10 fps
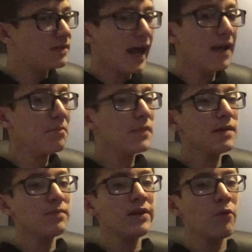that
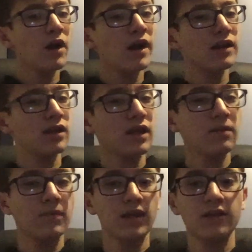might be why they
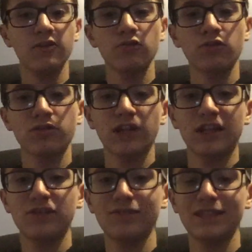make it look
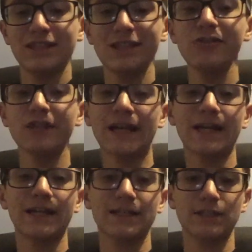like you need an internet
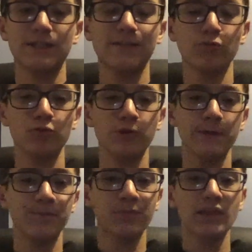connection,
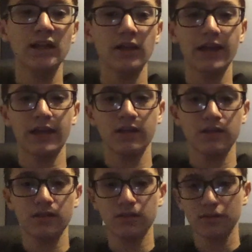or like
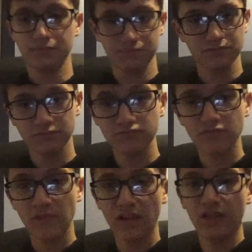
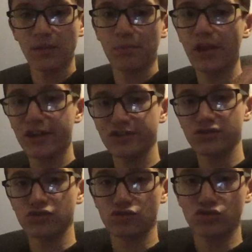the
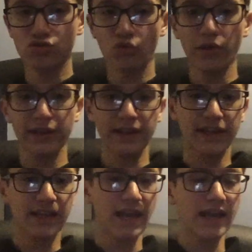players join
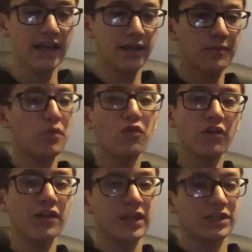the game,
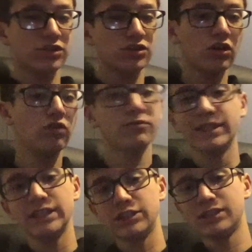or they show
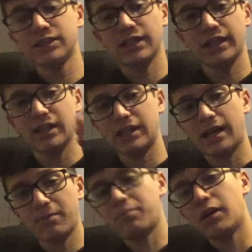regions like in
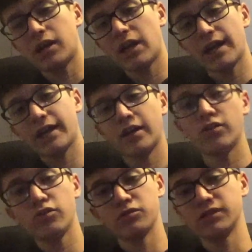that
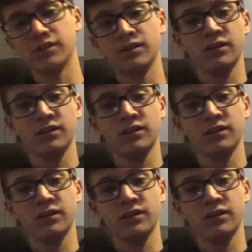Bug.io or